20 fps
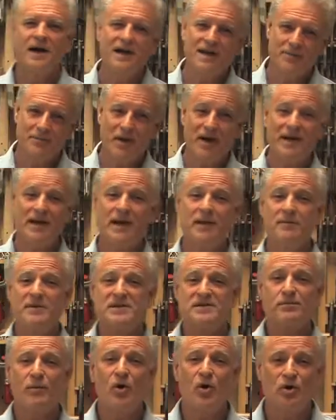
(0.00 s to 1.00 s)
Hi, my
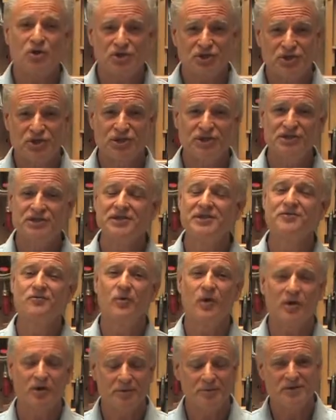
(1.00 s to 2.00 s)
name is Paul Schurch and
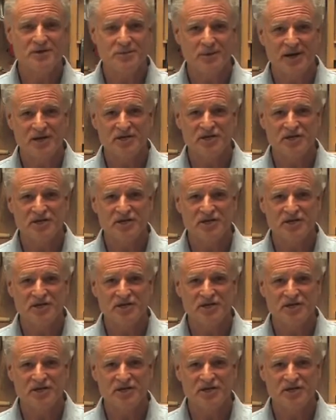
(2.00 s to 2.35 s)
welcome to my